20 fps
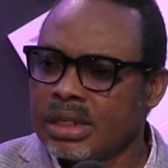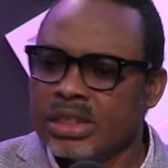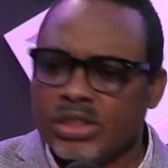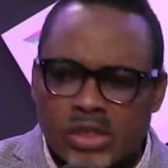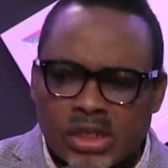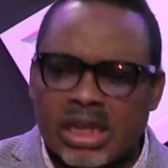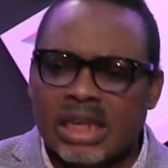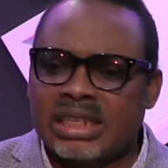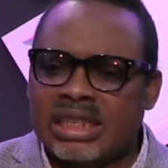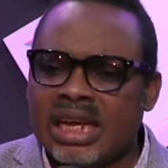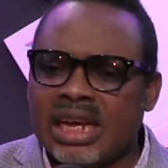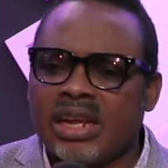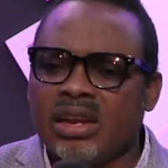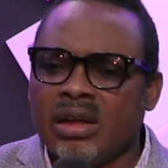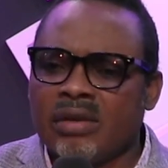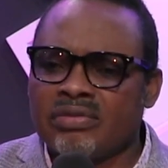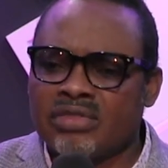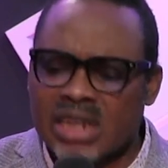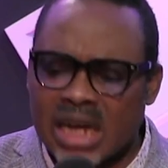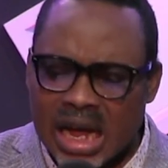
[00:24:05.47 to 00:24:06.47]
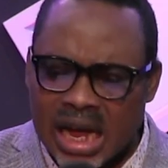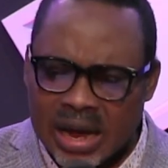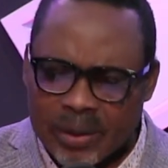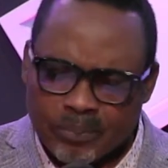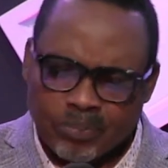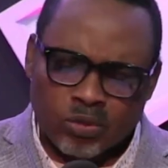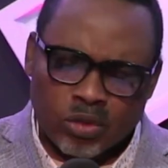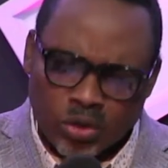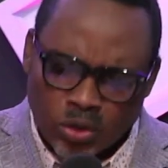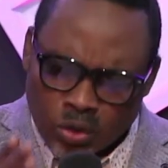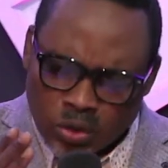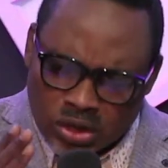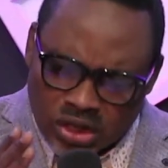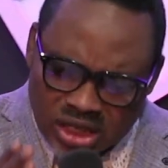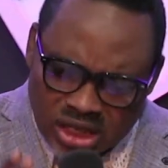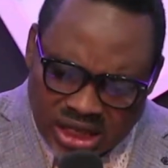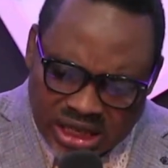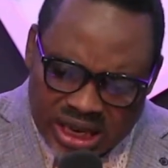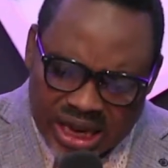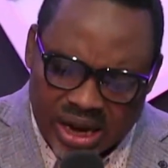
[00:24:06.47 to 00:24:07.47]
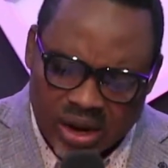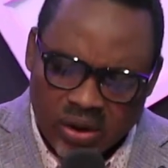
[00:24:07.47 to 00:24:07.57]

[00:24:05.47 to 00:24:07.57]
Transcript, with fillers: So they take enough time to stay